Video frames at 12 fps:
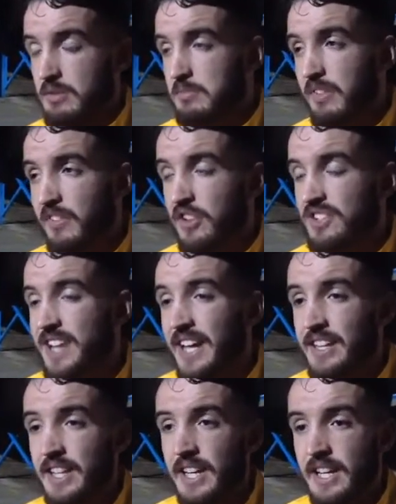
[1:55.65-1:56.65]
It's my first
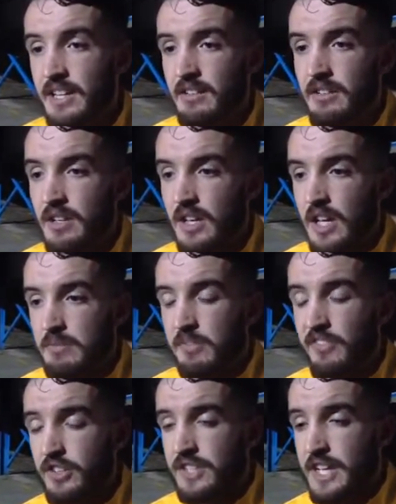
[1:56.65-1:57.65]
90 and my
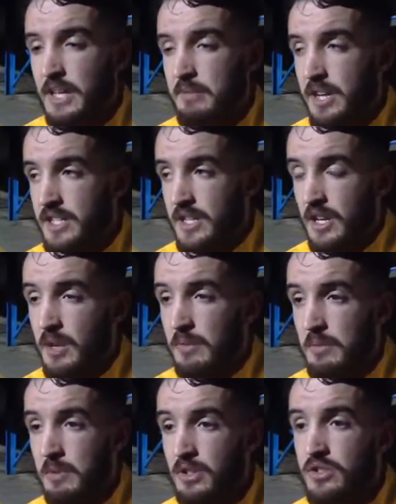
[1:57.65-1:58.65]
first 90 minutes in a
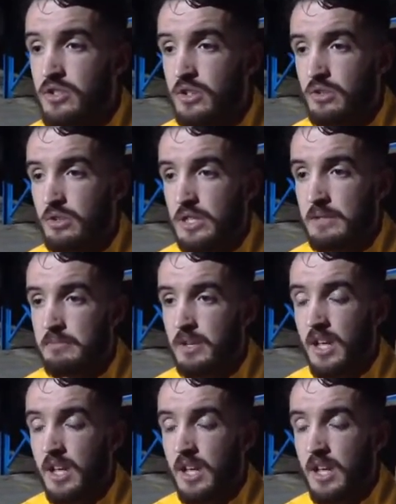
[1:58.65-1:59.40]
couple of months, so